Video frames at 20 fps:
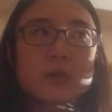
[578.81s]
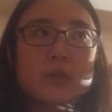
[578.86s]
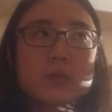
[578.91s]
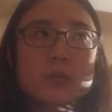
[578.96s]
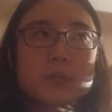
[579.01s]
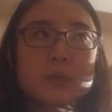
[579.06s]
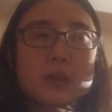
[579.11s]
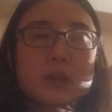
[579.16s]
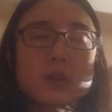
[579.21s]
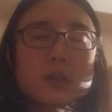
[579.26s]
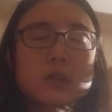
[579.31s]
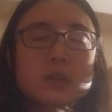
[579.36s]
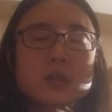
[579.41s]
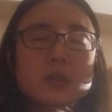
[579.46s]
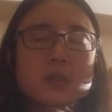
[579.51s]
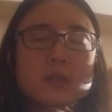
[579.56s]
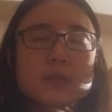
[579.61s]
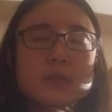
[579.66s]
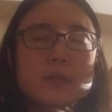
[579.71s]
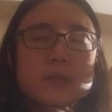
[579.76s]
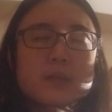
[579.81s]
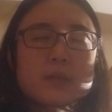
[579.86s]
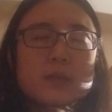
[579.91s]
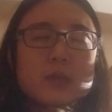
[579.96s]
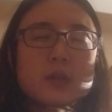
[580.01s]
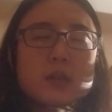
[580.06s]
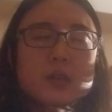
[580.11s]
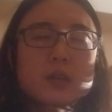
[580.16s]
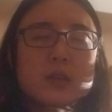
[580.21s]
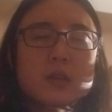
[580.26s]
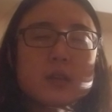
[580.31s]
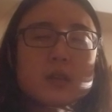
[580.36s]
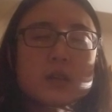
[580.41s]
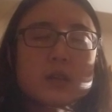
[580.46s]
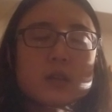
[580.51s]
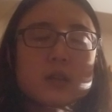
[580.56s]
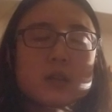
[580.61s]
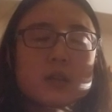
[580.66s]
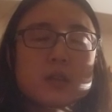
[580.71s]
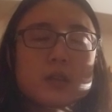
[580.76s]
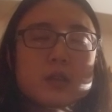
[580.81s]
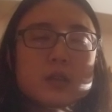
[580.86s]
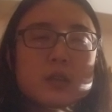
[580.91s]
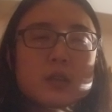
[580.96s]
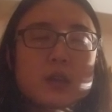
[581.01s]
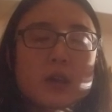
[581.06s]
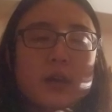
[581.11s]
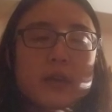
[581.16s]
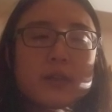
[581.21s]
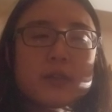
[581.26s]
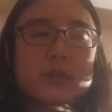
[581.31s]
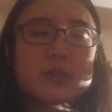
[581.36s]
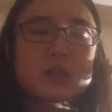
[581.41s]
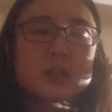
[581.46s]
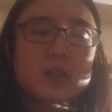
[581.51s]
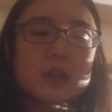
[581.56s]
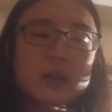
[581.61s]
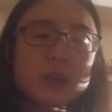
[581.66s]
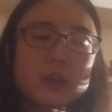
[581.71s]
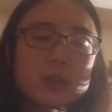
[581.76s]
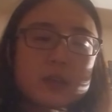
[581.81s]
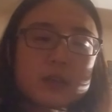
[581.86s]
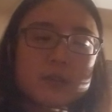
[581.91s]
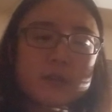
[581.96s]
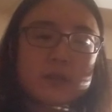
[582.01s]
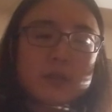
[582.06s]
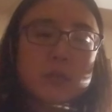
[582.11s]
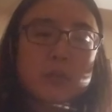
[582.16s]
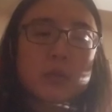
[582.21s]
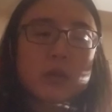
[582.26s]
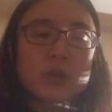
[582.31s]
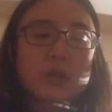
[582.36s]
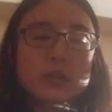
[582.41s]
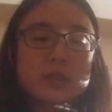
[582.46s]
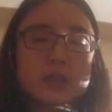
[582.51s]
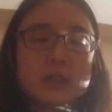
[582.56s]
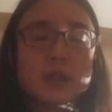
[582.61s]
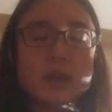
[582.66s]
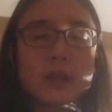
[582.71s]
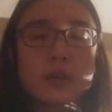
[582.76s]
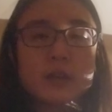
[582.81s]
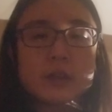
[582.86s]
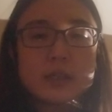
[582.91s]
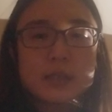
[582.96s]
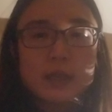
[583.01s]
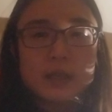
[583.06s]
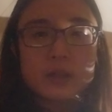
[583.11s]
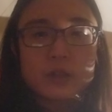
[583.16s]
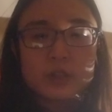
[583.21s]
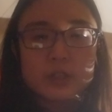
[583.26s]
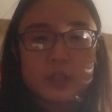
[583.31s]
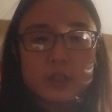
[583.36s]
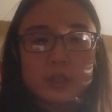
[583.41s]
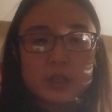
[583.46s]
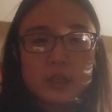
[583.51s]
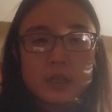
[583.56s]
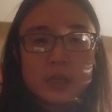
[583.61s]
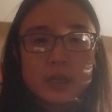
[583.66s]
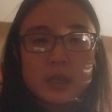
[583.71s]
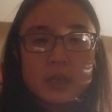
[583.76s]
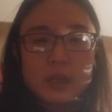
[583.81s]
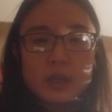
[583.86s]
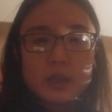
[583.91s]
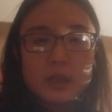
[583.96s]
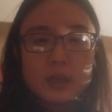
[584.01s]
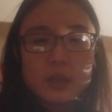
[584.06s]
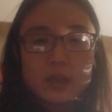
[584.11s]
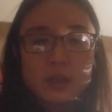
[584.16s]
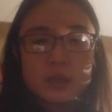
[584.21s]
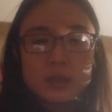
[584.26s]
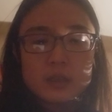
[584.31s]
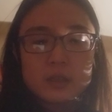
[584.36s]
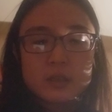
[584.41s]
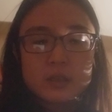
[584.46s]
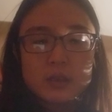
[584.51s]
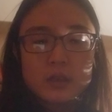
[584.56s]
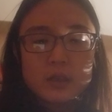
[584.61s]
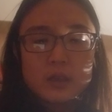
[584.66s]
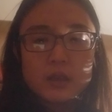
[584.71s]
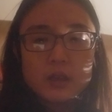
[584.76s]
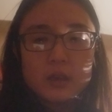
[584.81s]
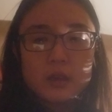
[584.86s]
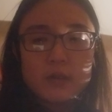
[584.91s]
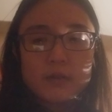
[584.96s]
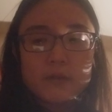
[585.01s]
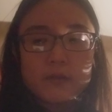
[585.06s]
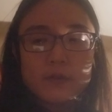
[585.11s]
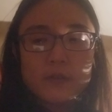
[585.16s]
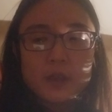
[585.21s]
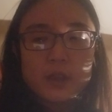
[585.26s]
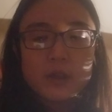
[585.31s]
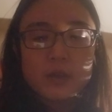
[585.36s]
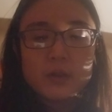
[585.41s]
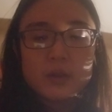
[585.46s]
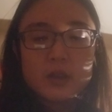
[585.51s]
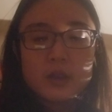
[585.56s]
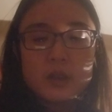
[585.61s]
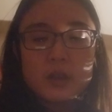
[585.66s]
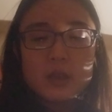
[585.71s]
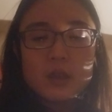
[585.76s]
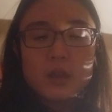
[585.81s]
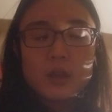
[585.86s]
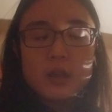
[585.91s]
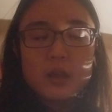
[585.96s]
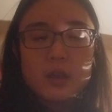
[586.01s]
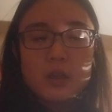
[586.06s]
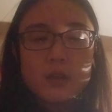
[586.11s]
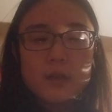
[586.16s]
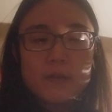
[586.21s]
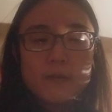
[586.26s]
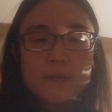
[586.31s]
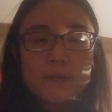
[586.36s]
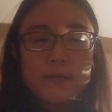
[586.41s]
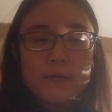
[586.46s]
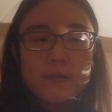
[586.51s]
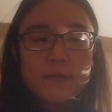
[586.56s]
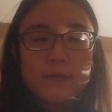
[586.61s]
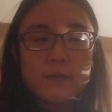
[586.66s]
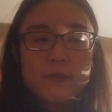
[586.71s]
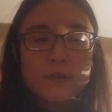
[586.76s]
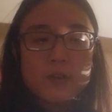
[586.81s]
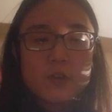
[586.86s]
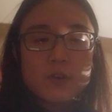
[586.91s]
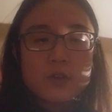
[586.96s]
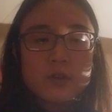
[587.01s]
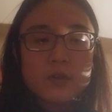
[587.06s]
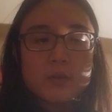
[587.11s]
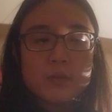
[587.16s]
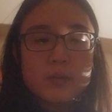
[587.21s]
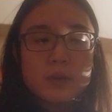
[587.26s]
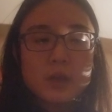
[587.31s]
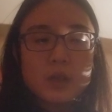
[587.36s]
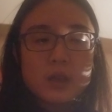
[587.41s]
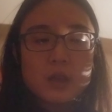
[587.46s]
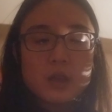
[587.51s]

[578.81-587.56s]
Because the other side of the Mars and Aries energy is a very firm